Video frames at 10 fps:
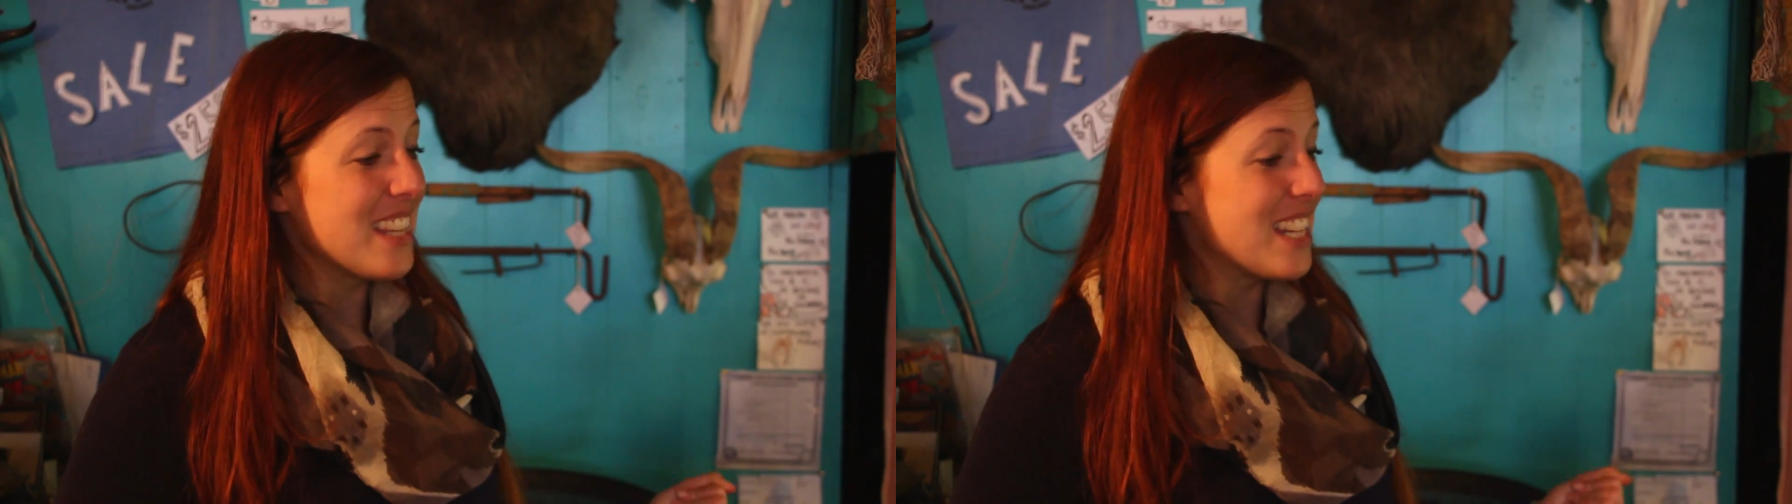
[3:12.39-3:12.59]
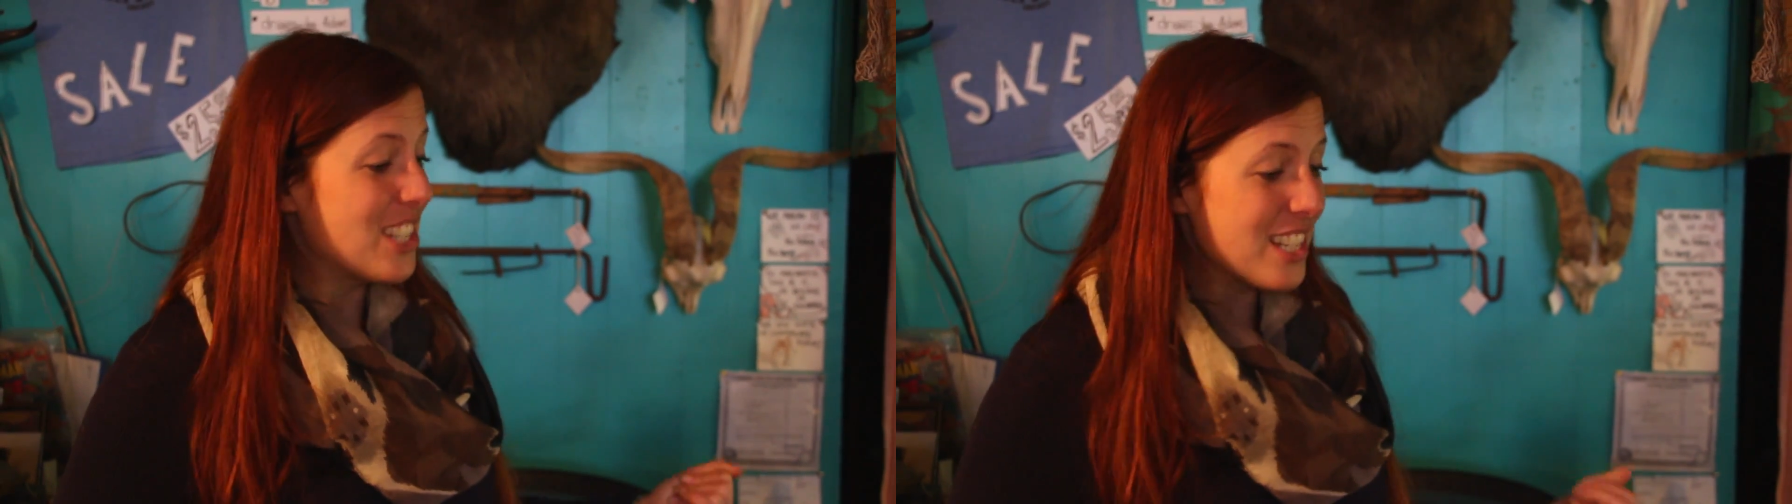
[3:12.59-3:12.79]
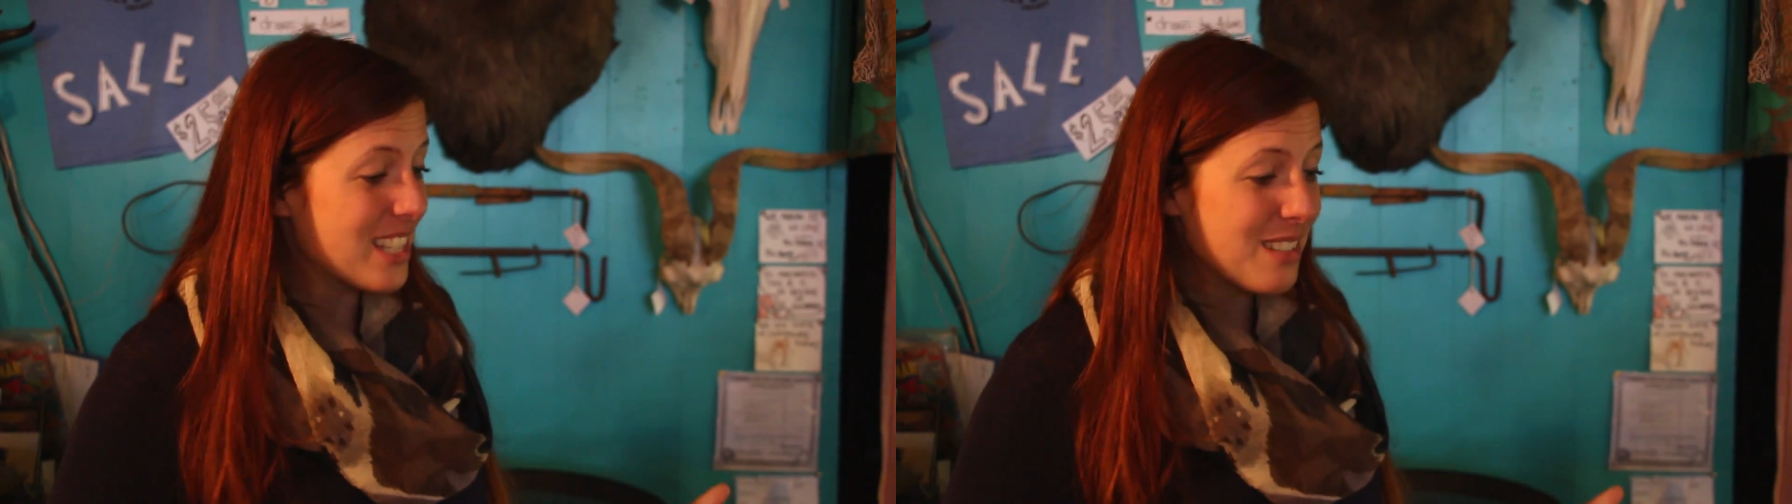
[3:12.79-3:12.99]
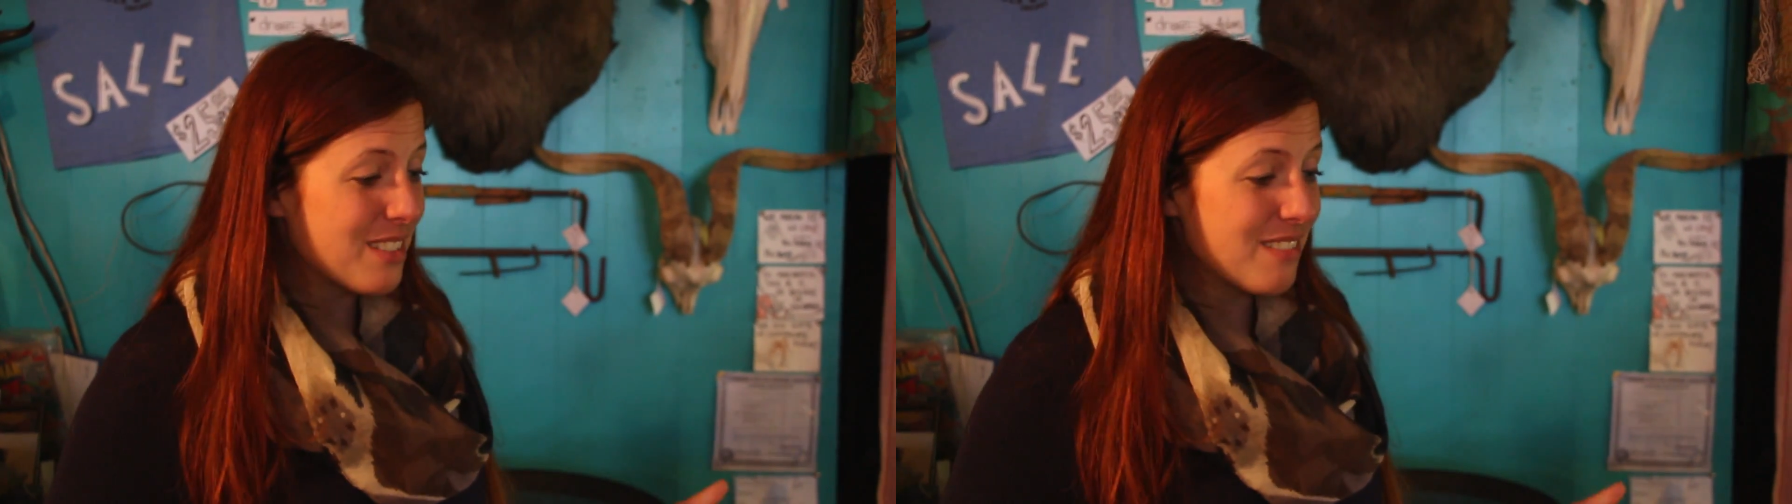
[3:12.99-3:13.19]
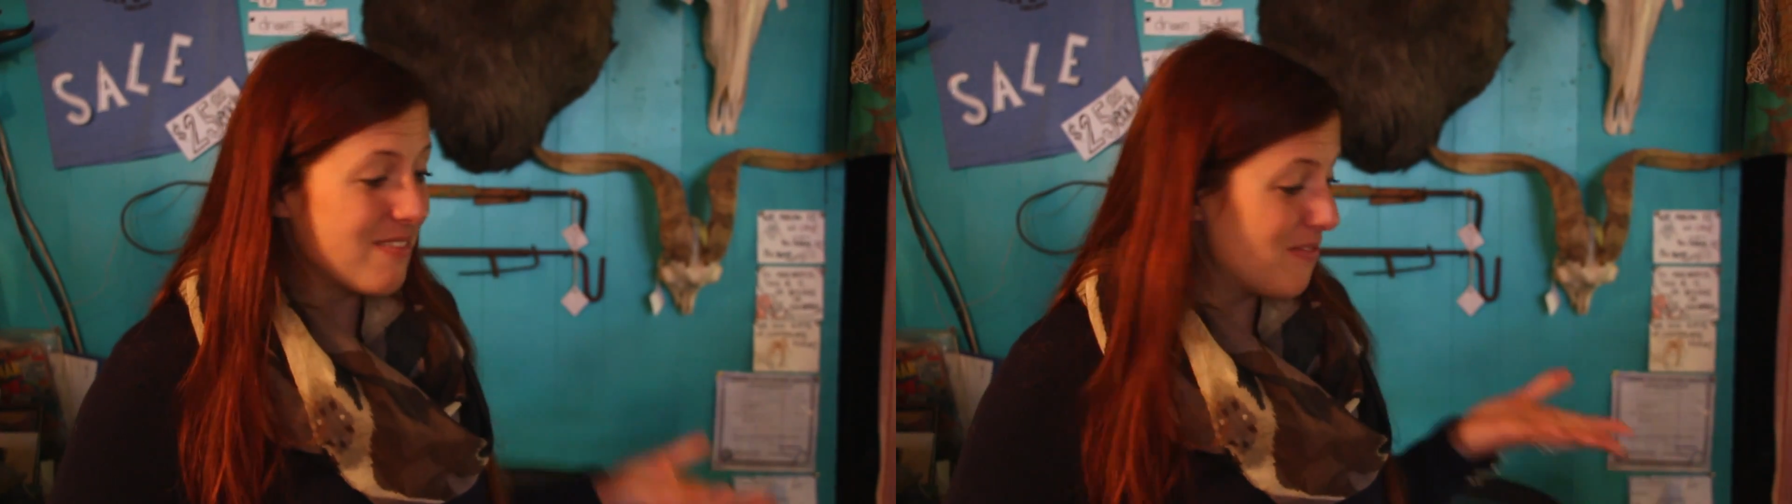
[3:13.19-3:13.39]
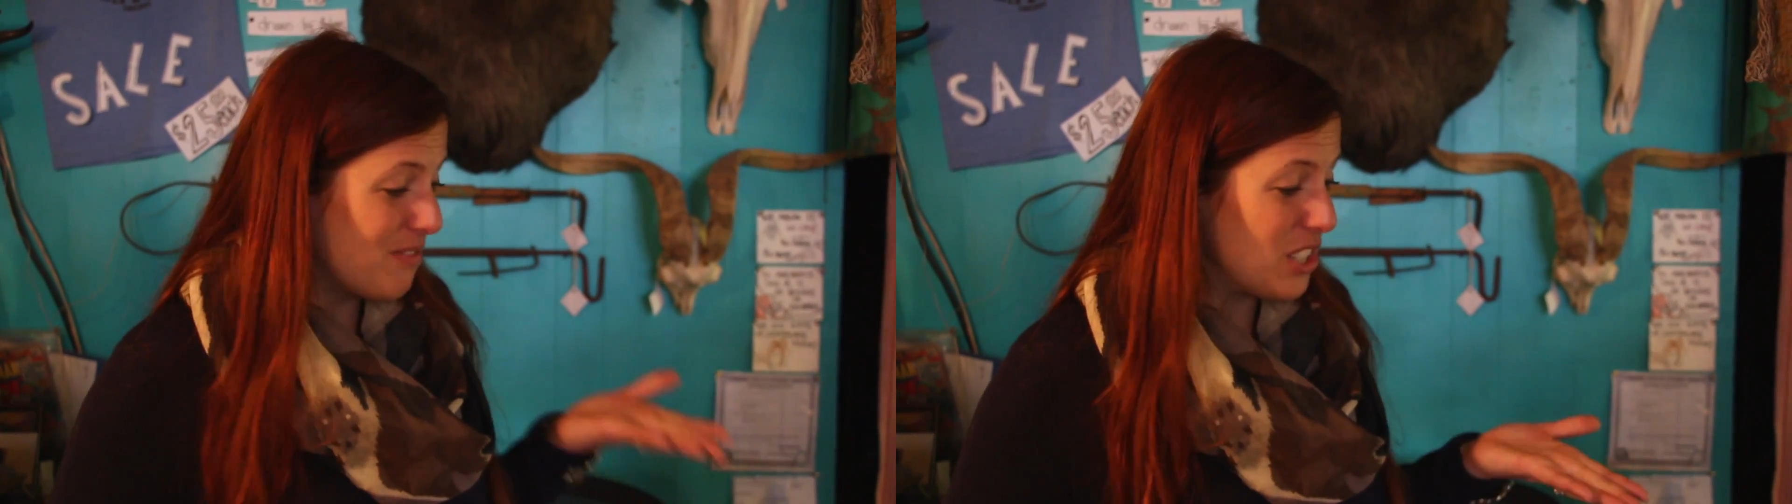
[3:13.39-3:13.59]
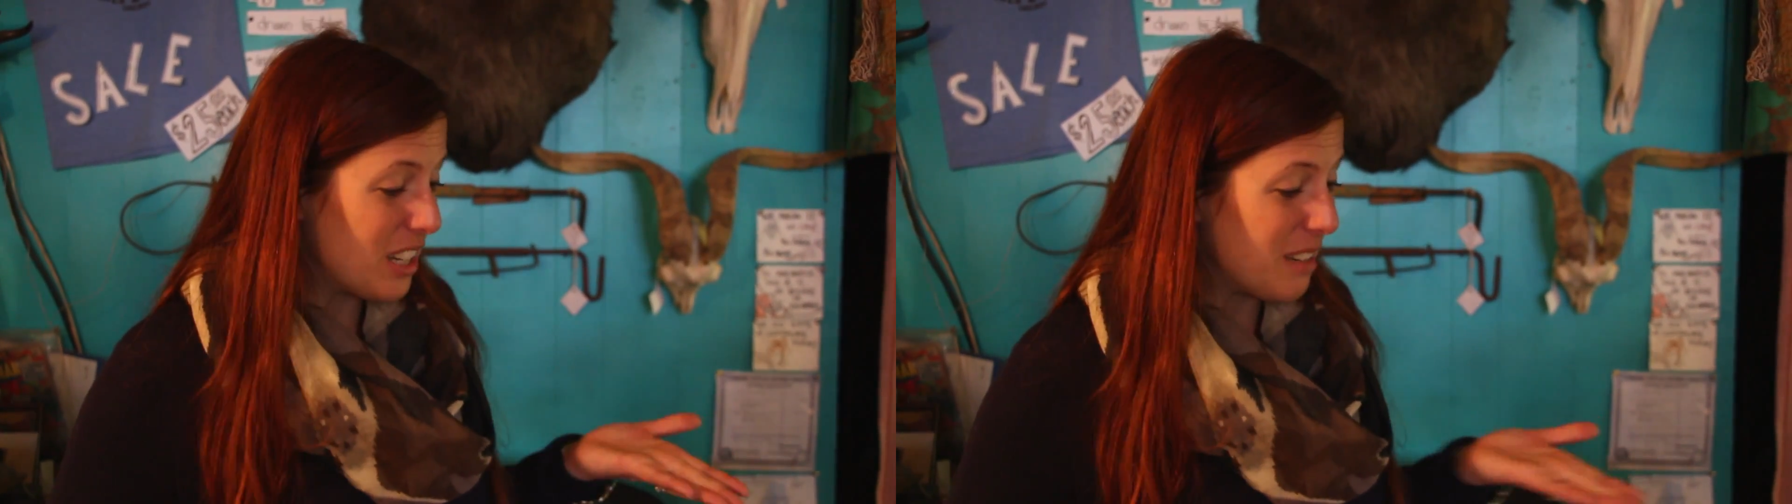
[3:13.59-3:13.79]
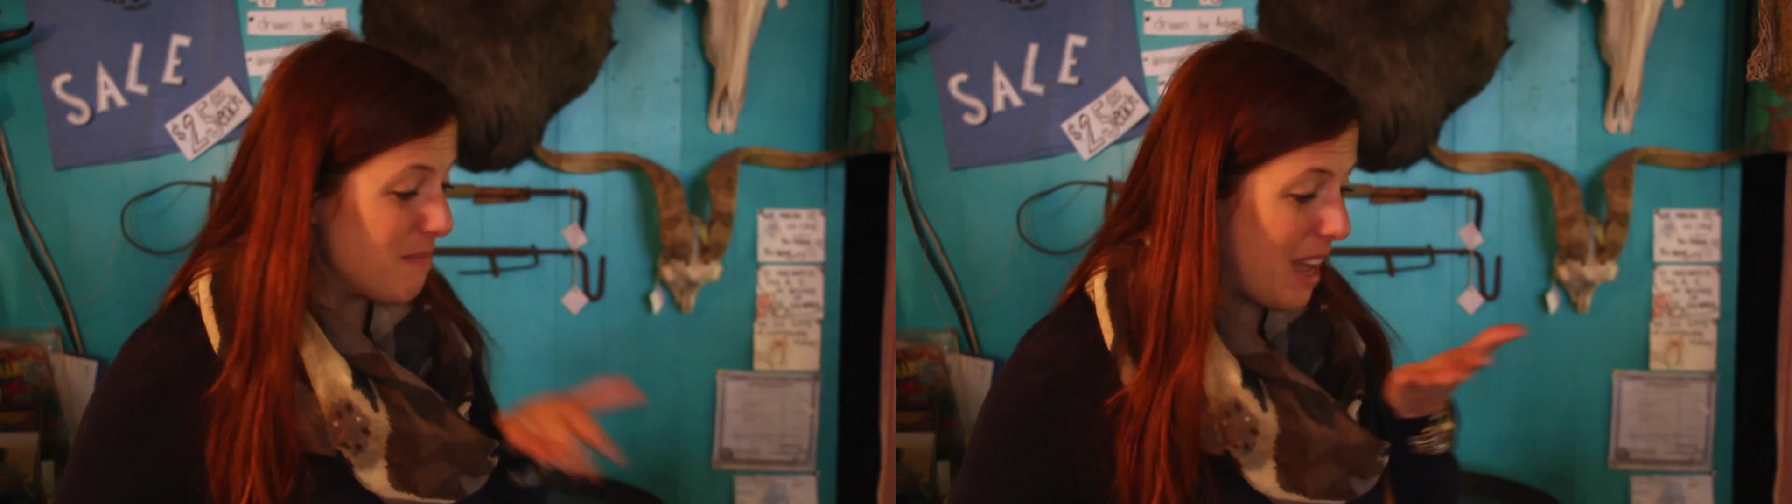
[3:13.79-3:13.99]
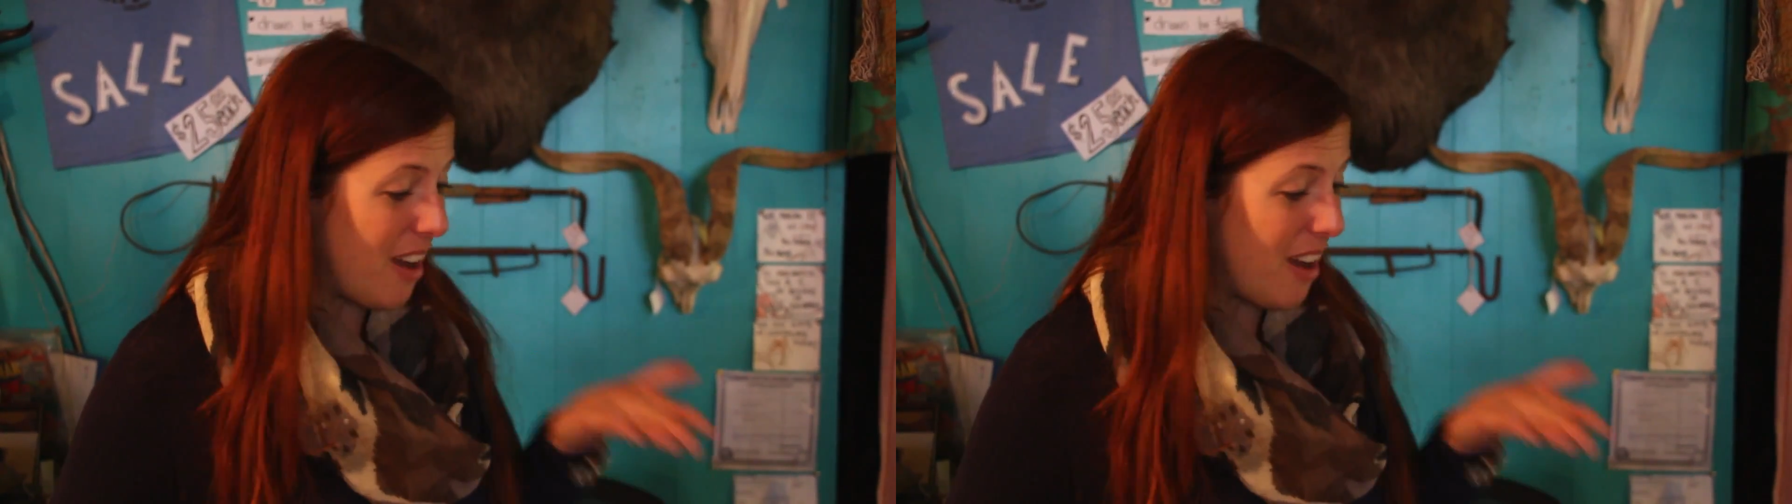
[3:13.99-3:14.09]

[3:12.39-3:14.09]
And then she just took him